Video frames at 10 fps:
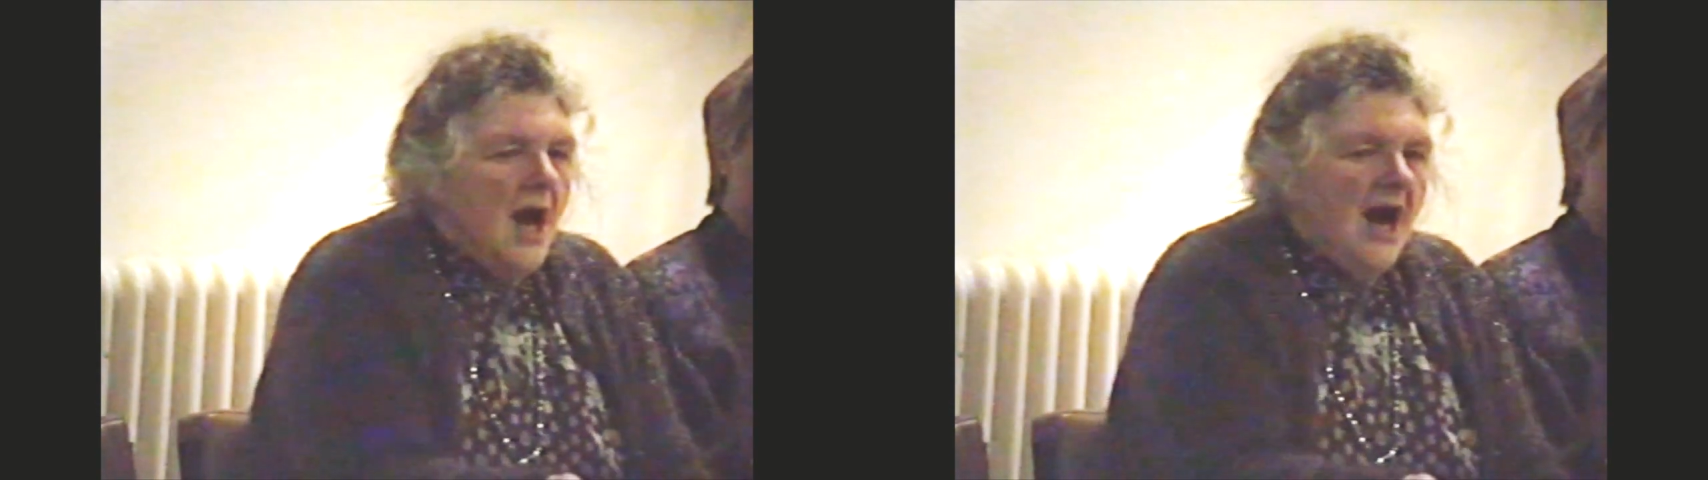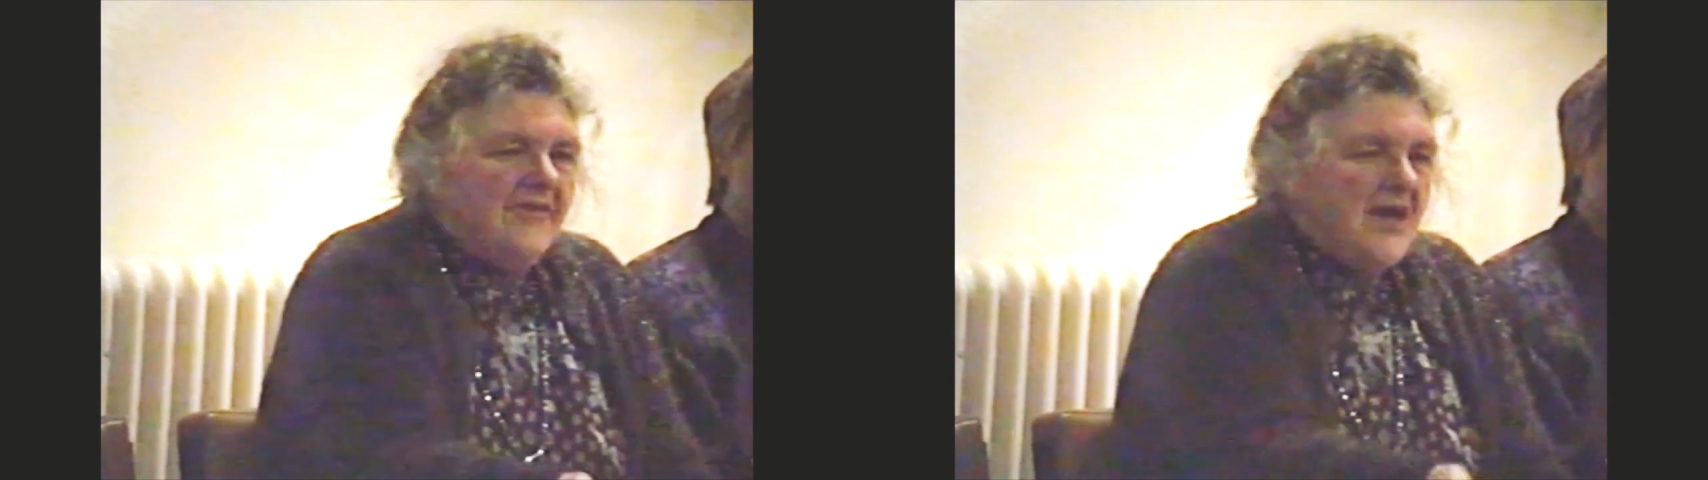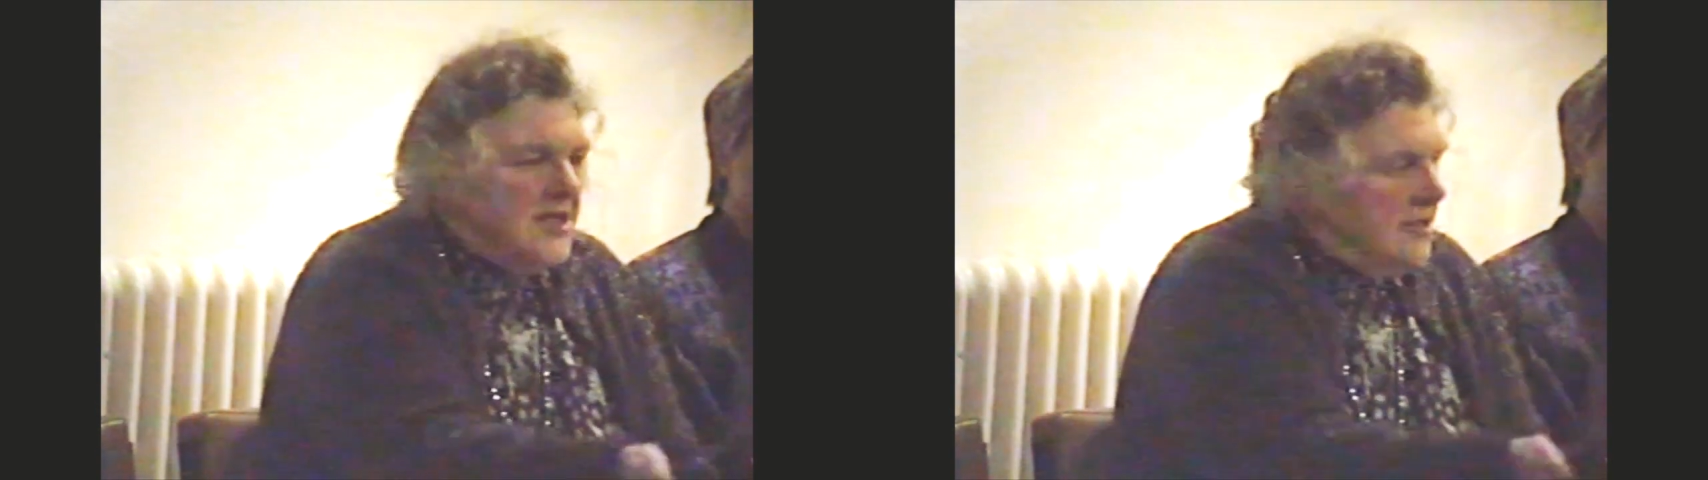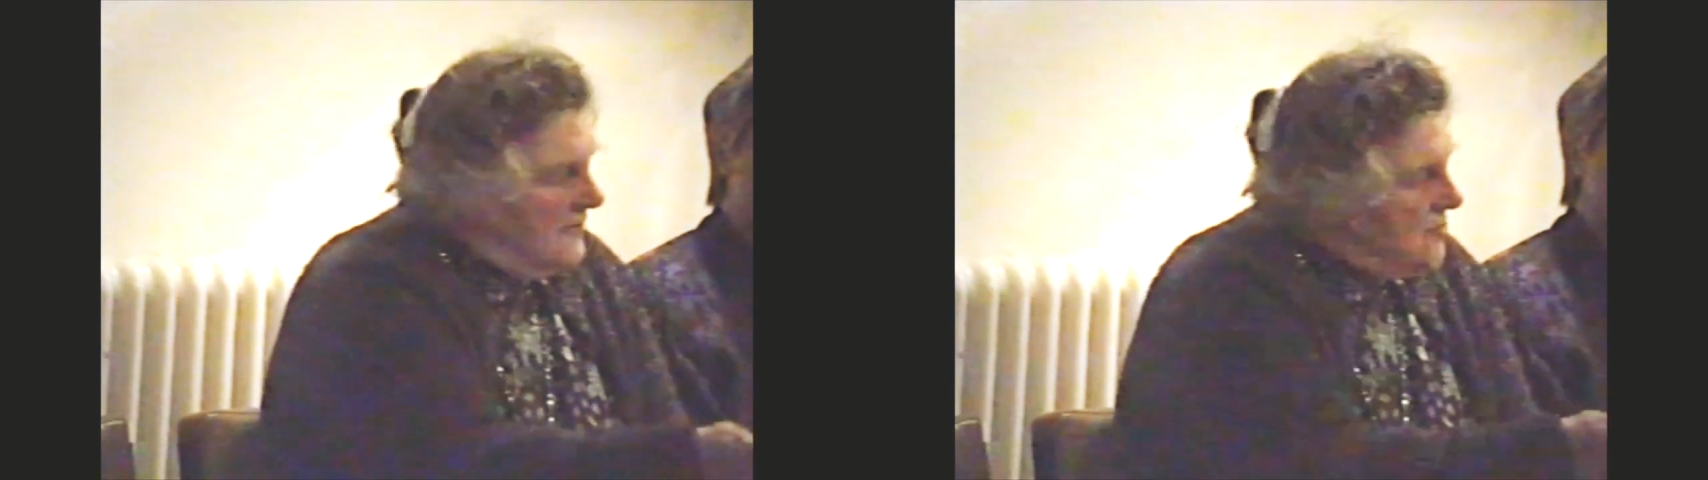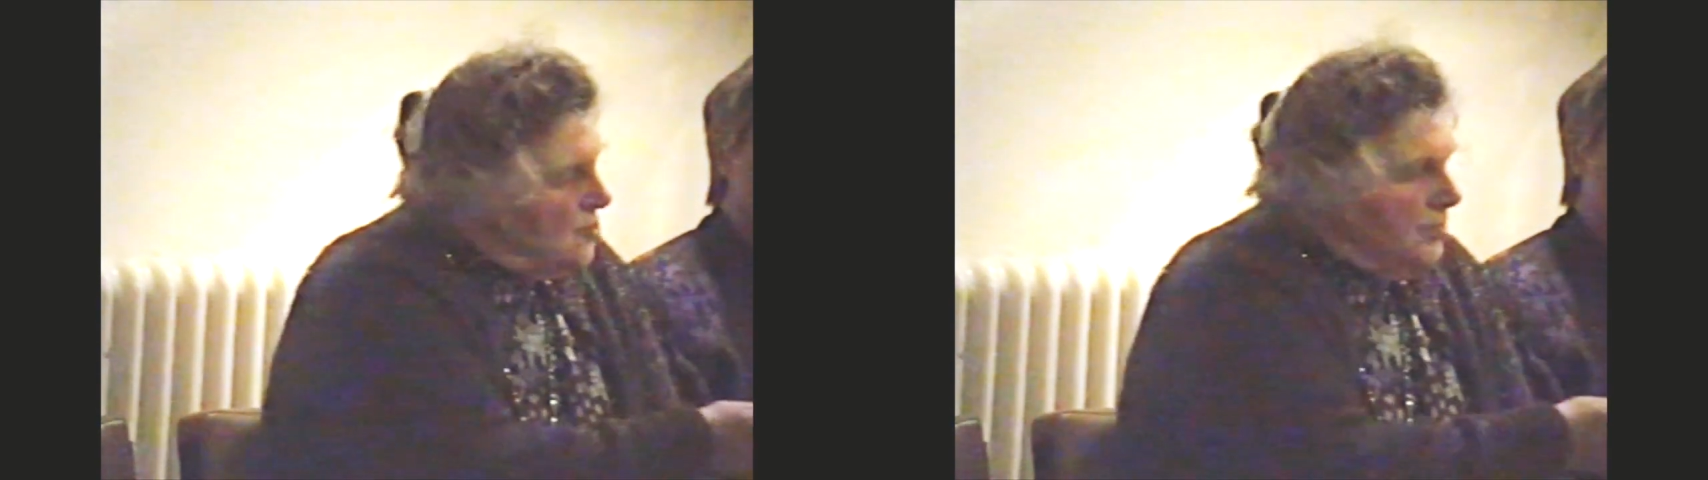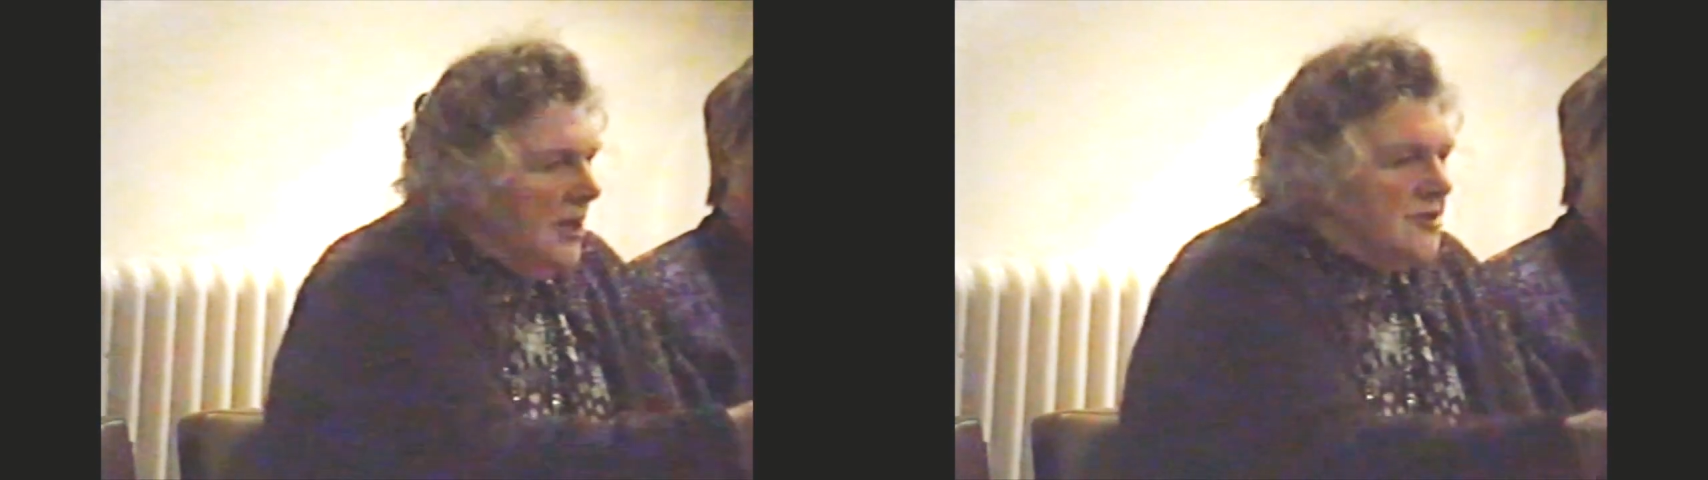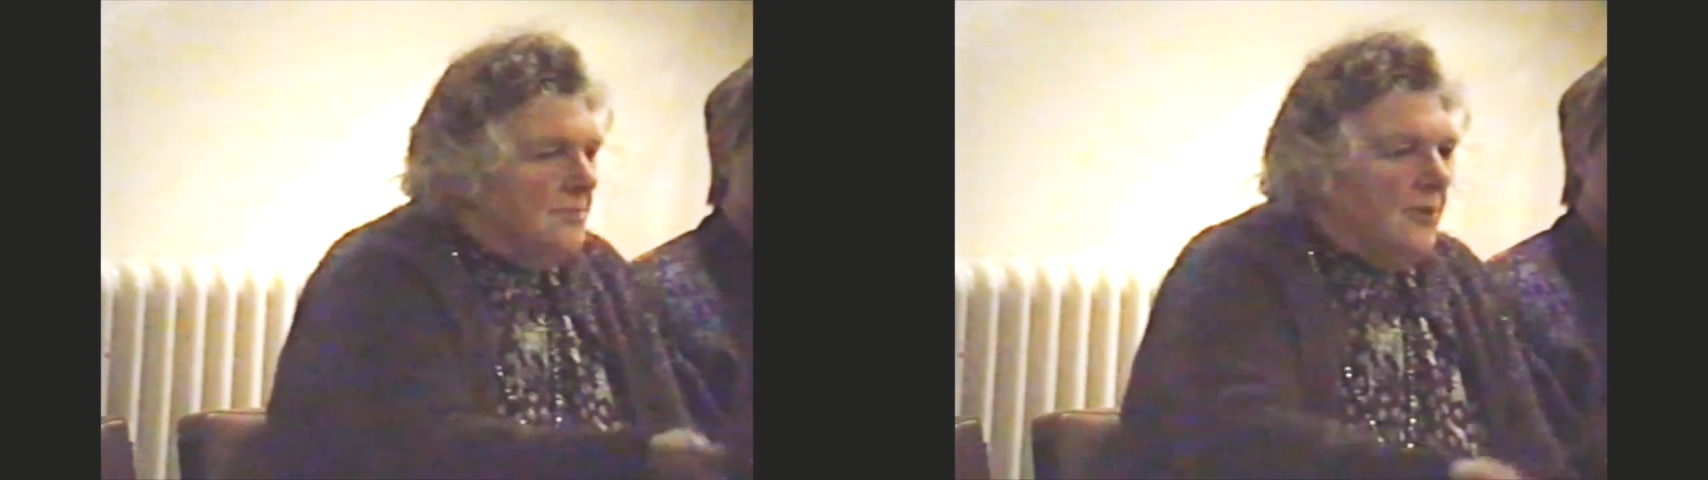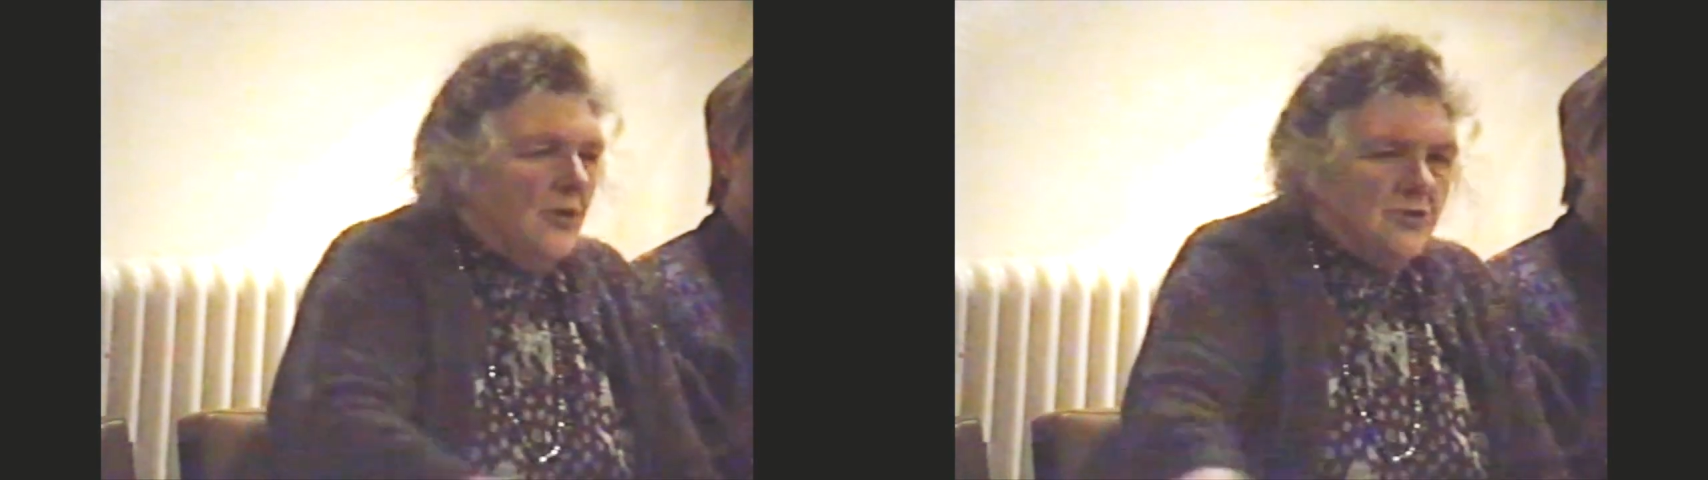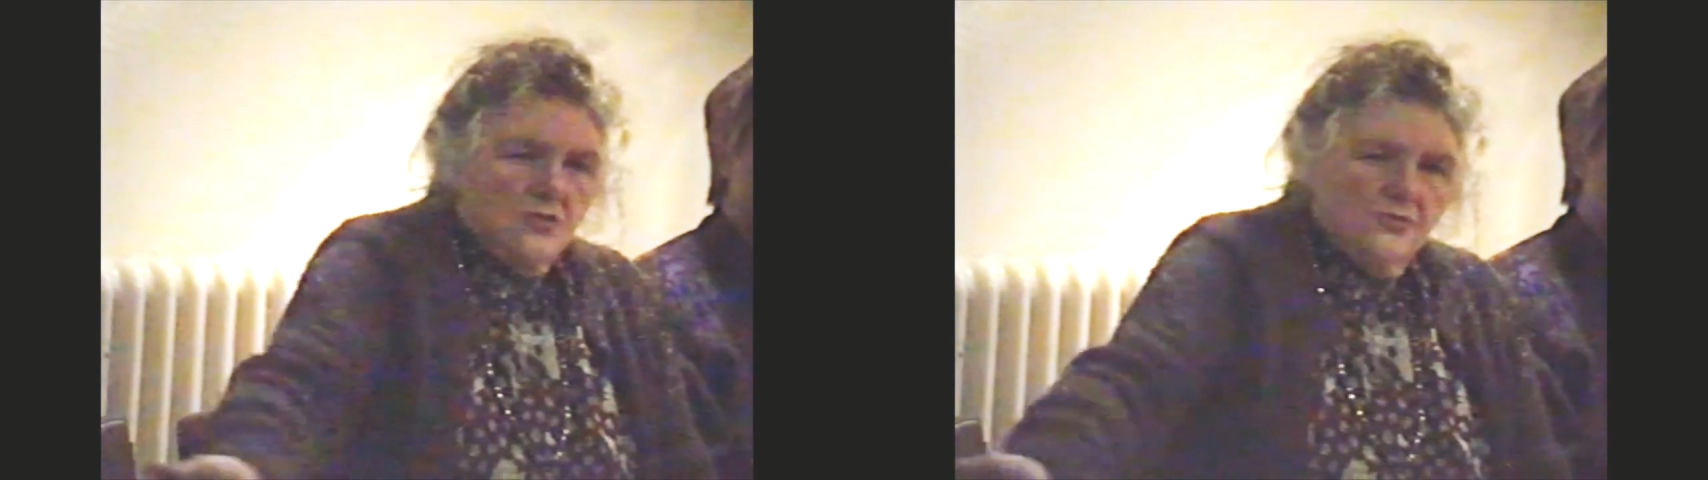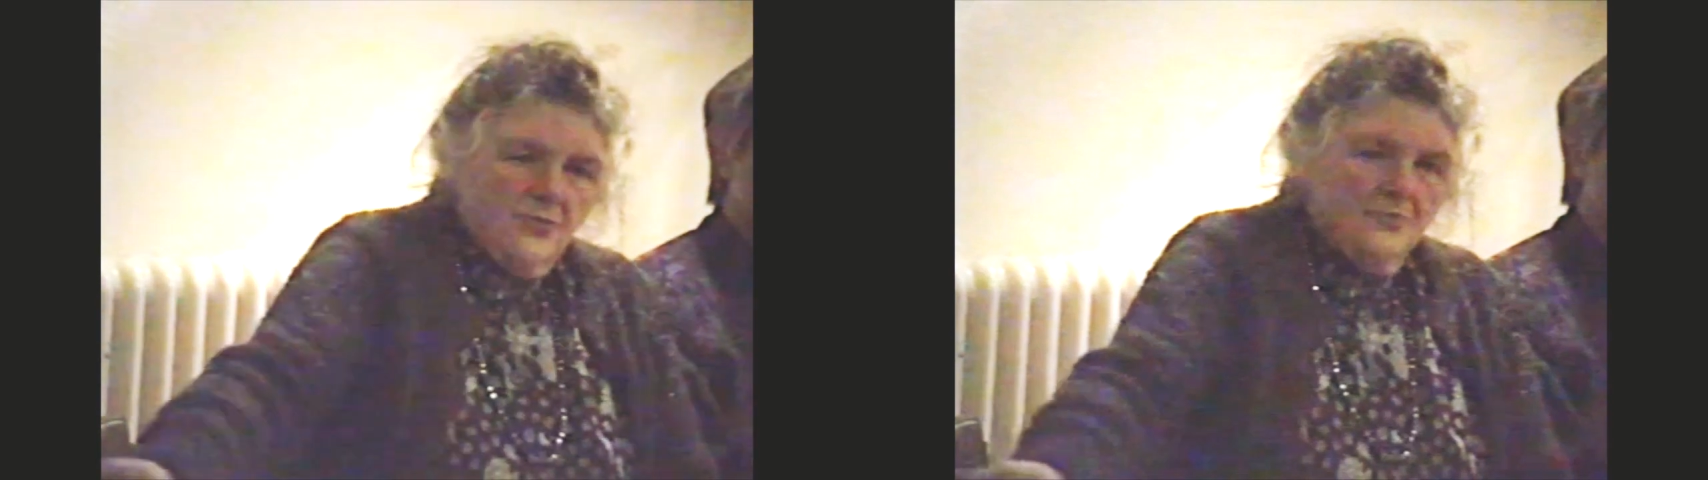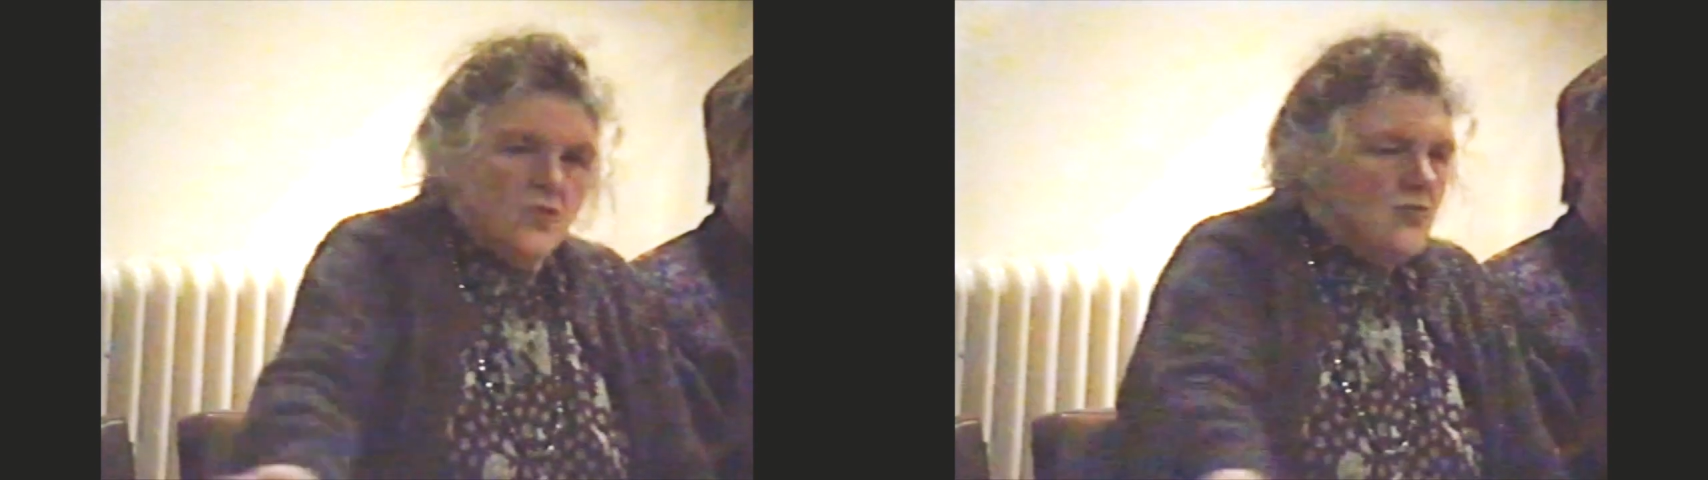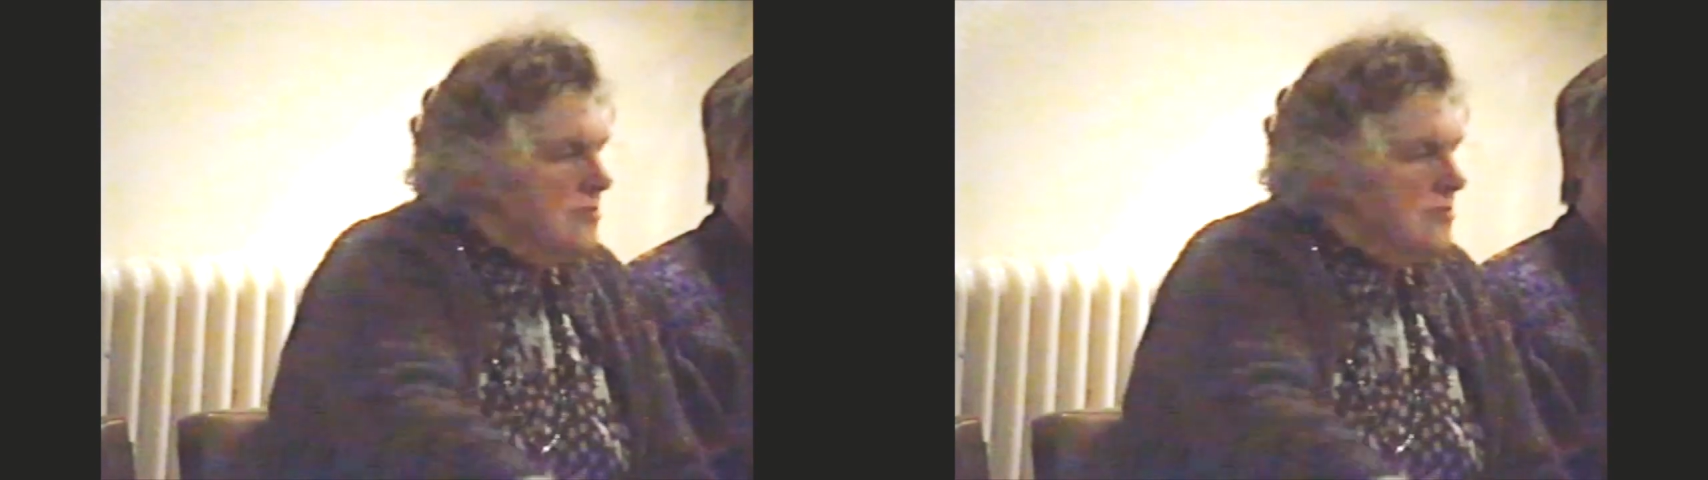Have any of you blood upon you from the